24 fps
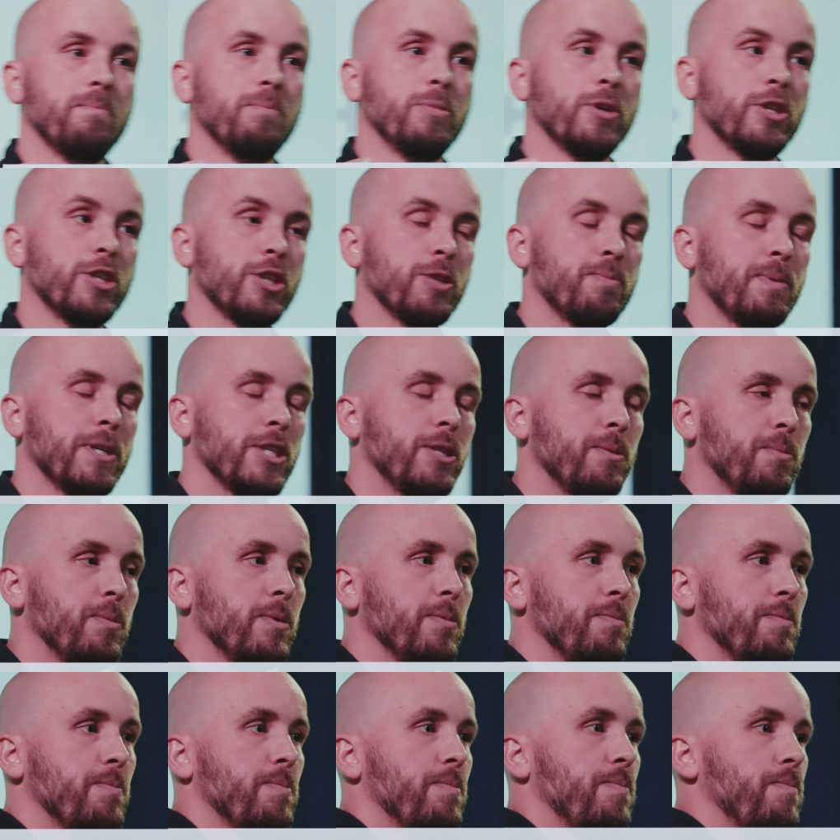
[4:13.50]
Because especially
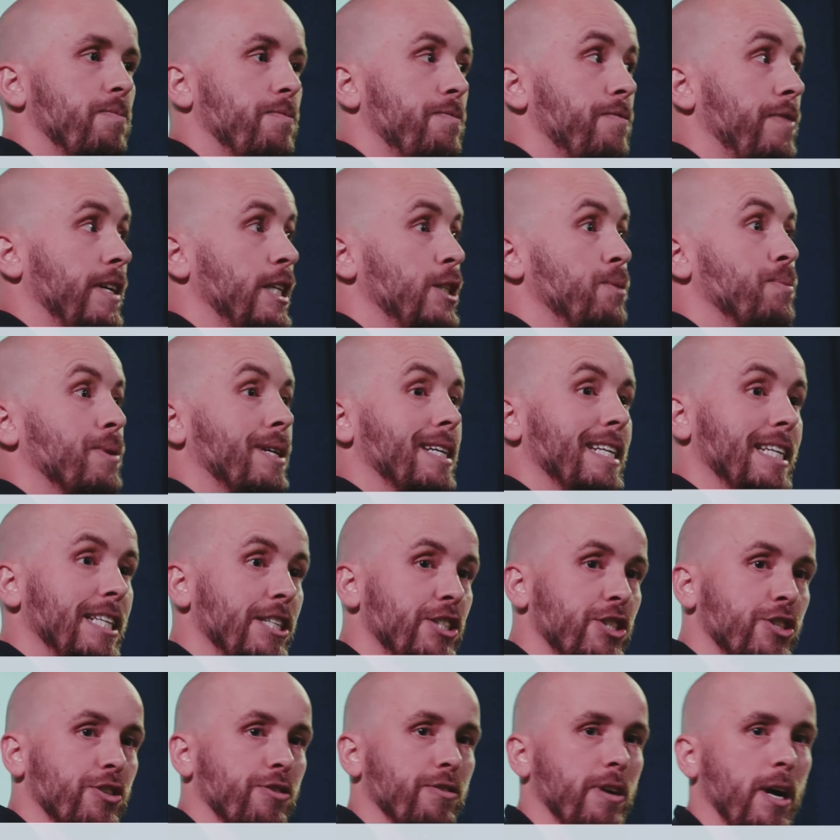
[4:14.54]
with Facebook and
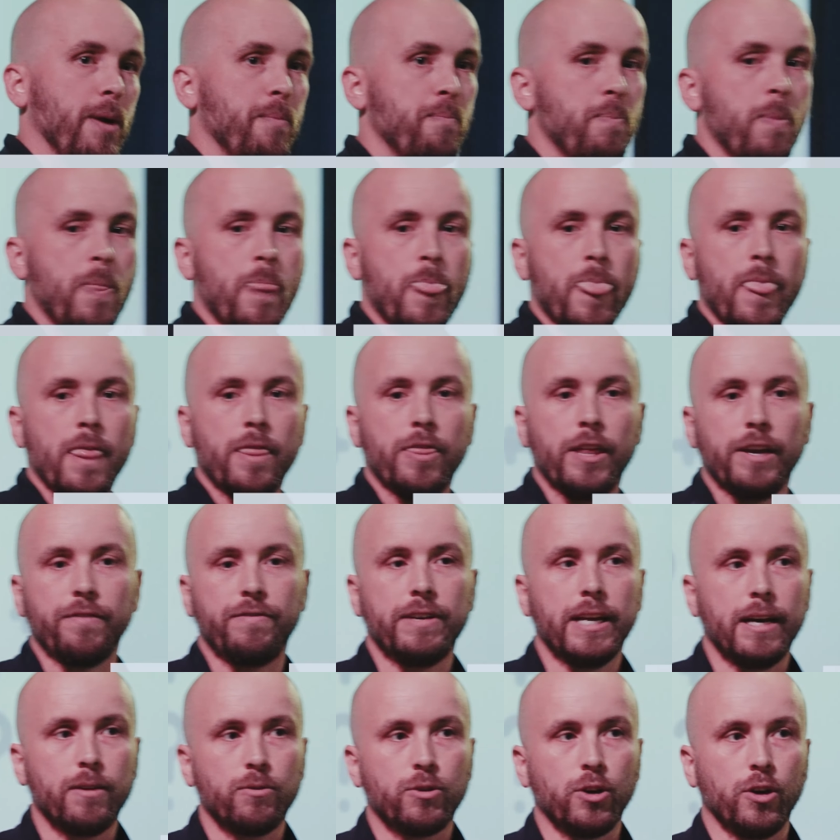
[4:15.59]
Instagram, they've
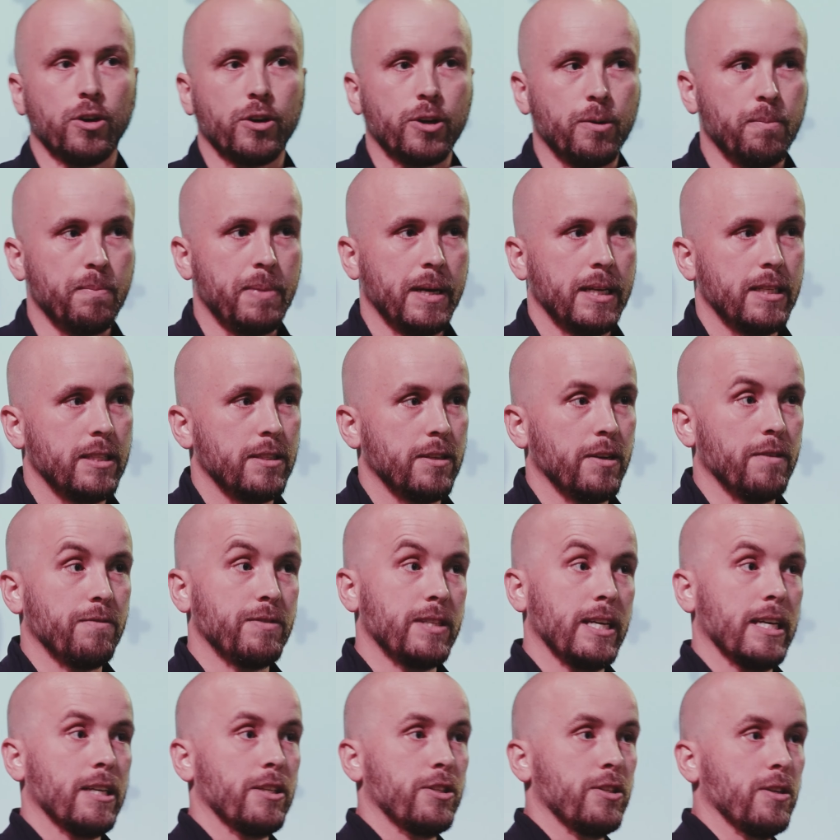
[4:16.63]
now got a competitor of
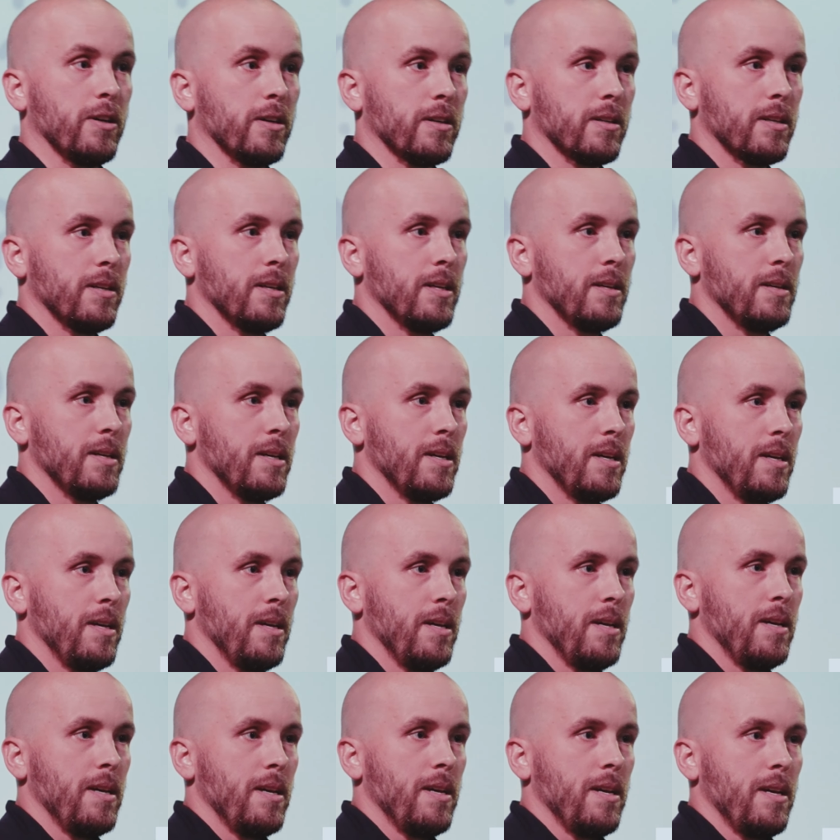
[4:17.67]
TikTok.
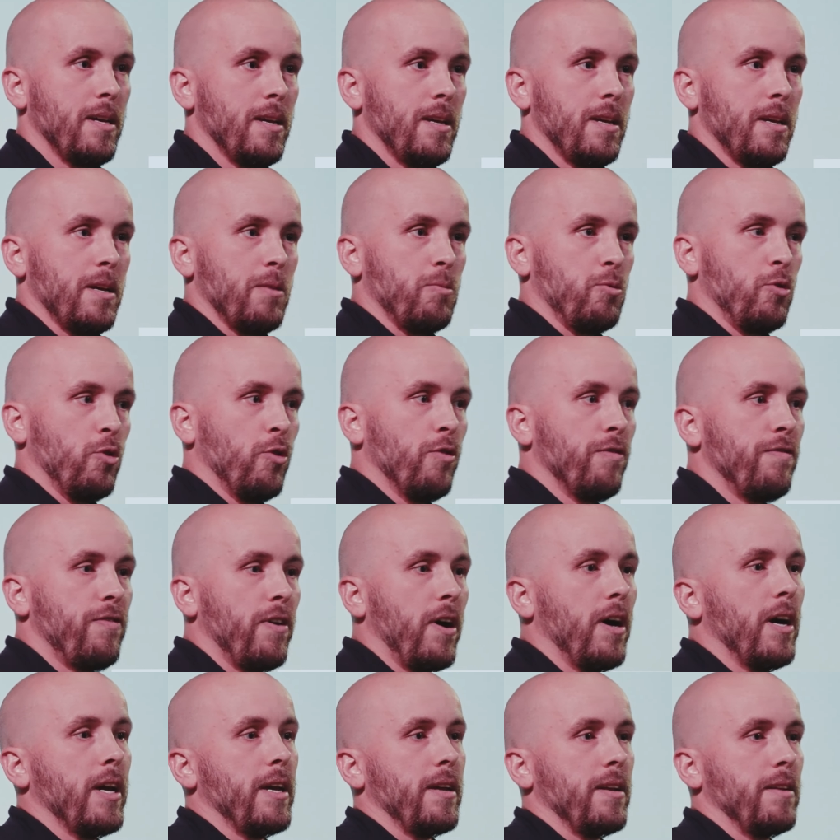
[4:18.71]
We're all
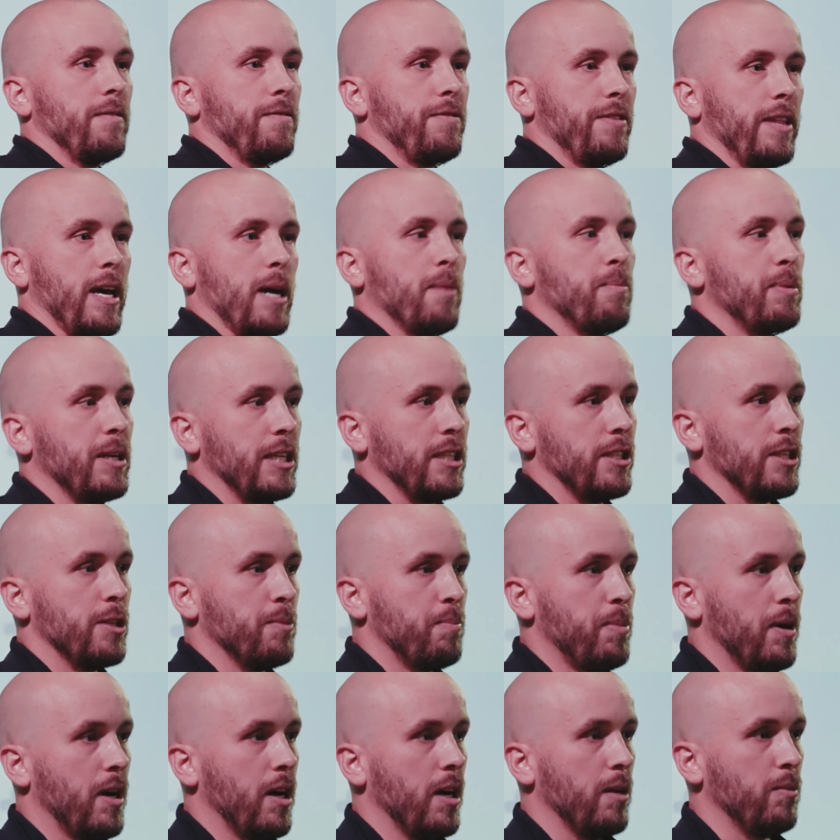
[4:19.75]
vying for that piece of
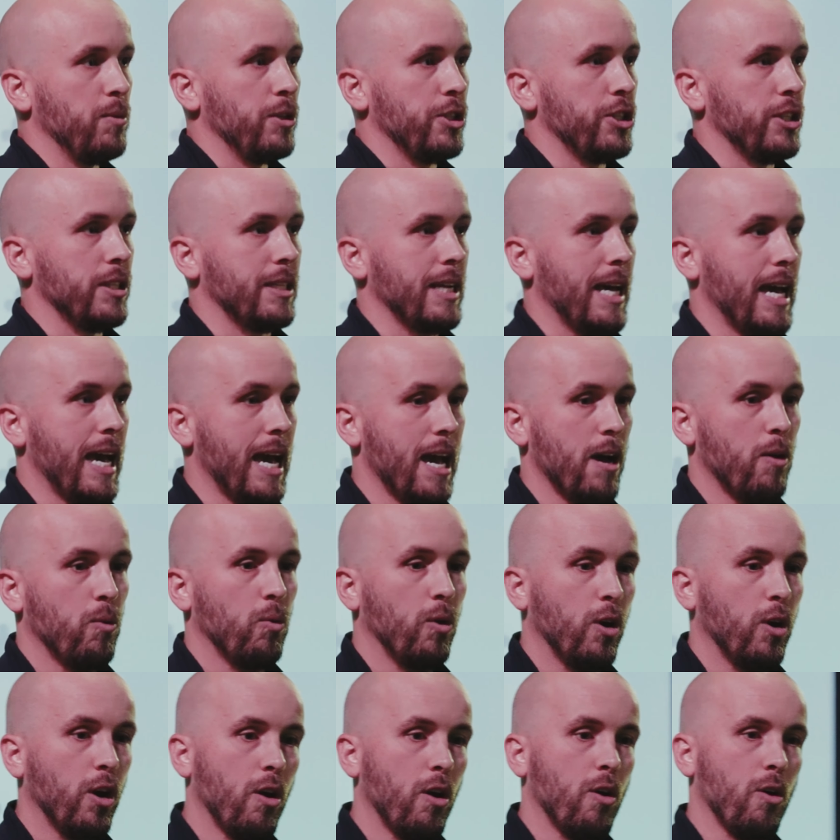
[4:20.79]
the pie, which is how
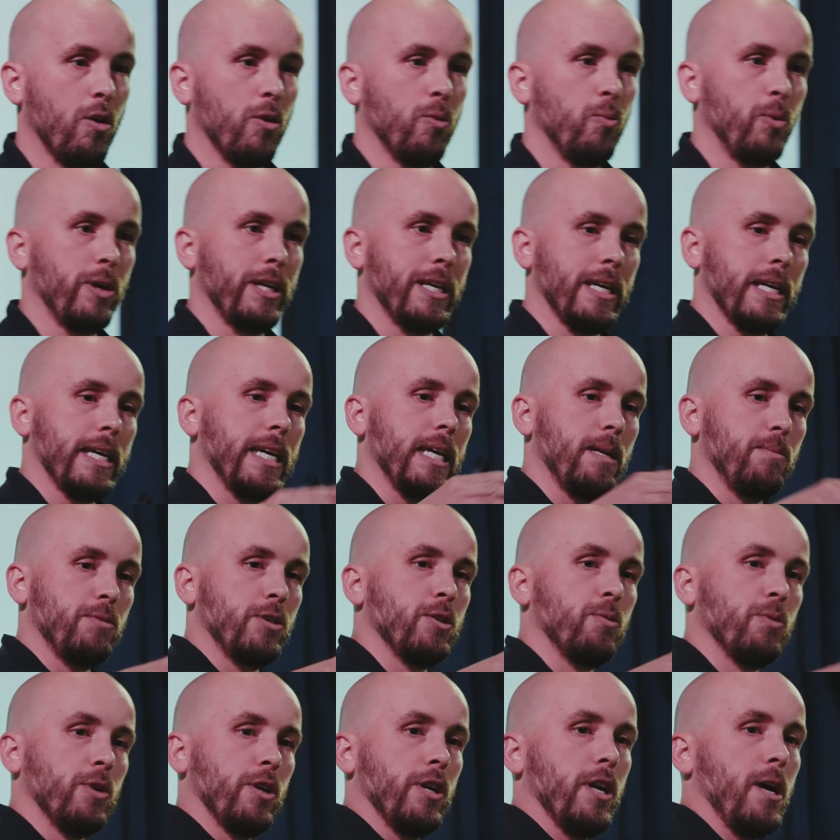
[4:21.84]
long we can keep
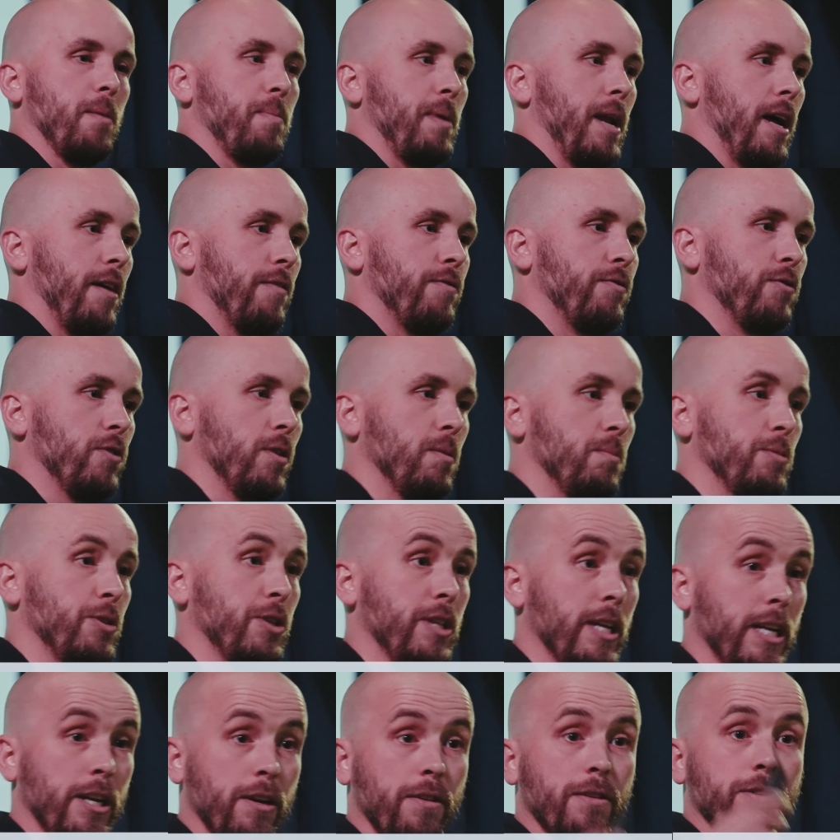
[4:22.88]
someone on our platform, so
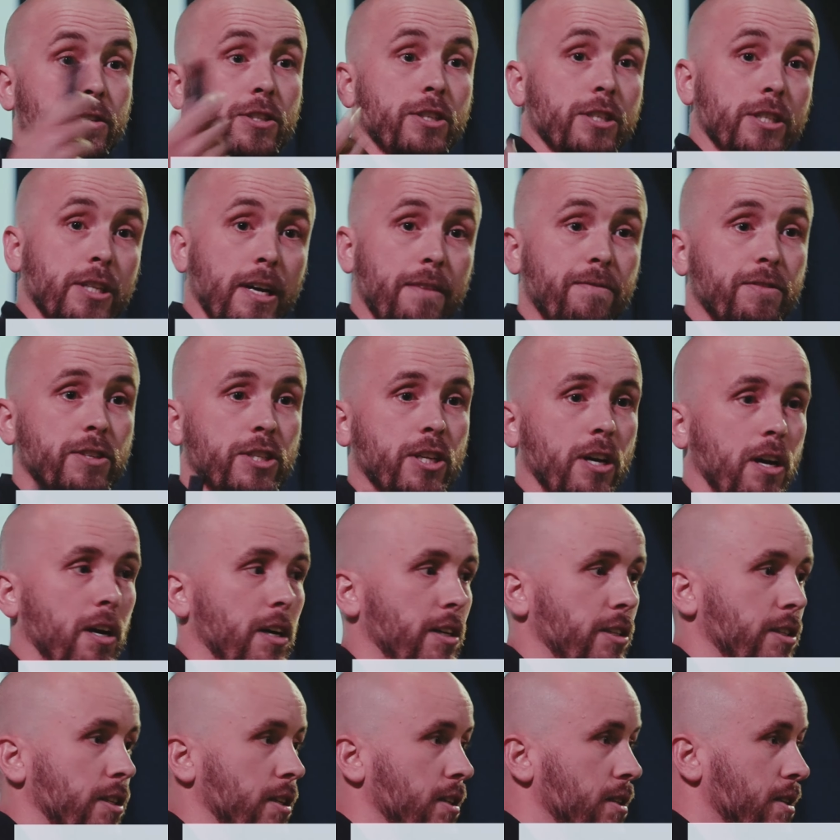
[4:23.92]
then us as
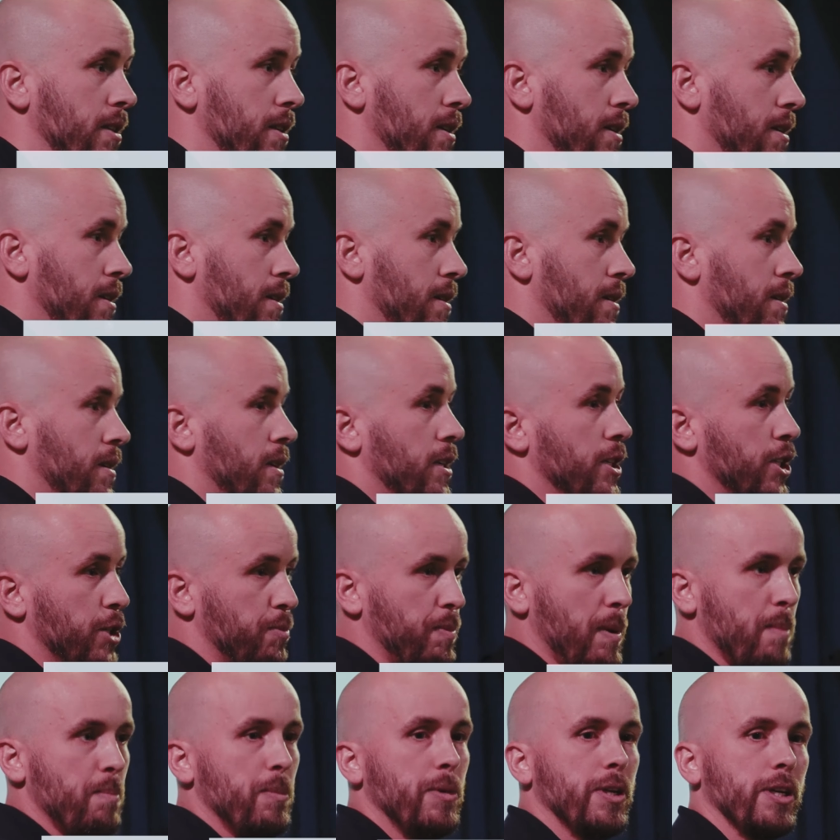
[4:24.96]
advertisers can
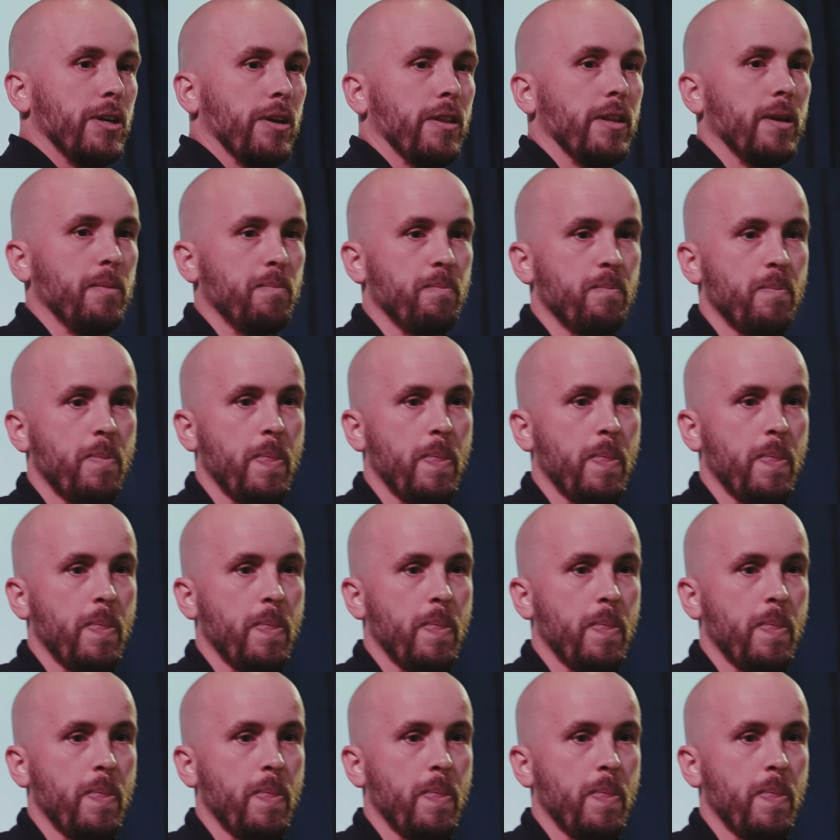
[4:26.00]
spend money on them.